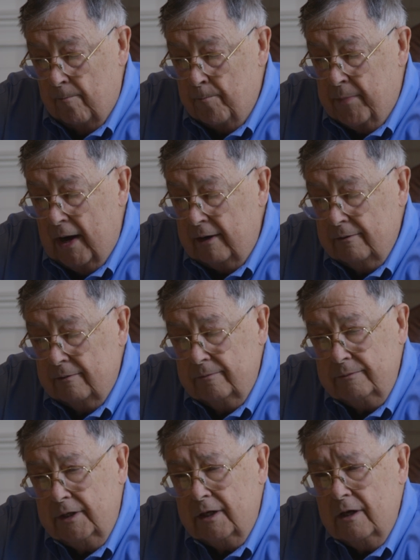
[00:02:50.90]

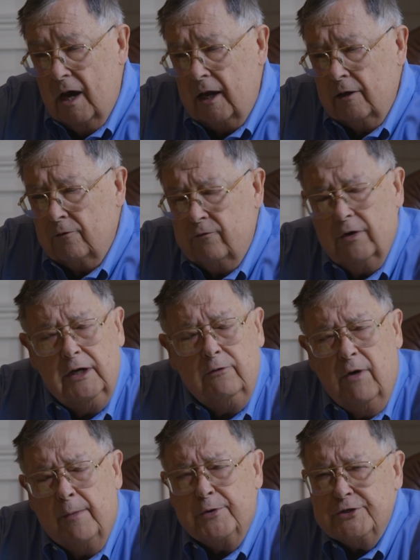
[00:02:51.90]
but did not really
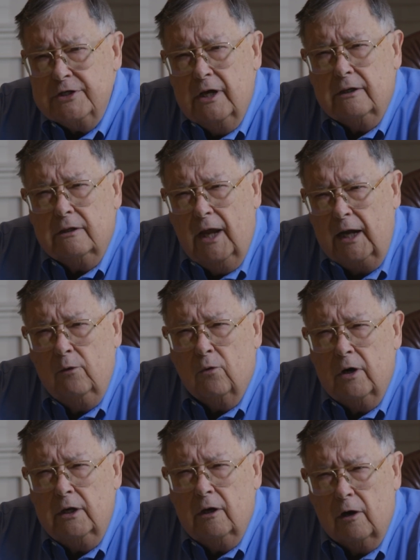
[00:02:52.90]
represent
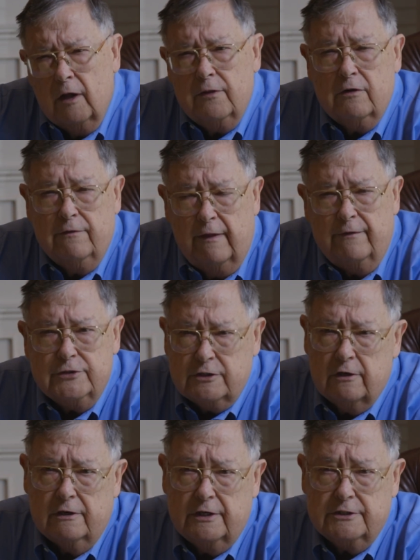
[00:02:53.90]
anyone other than the
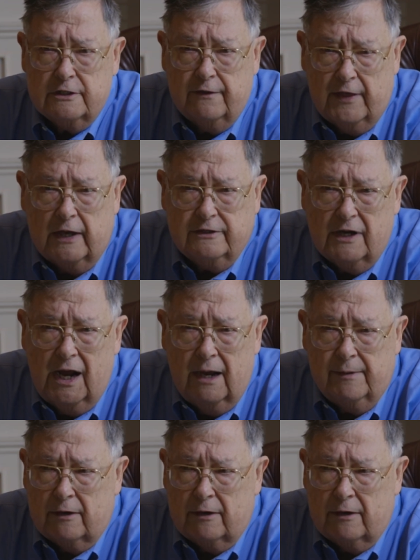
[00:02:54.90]
sureties at that time.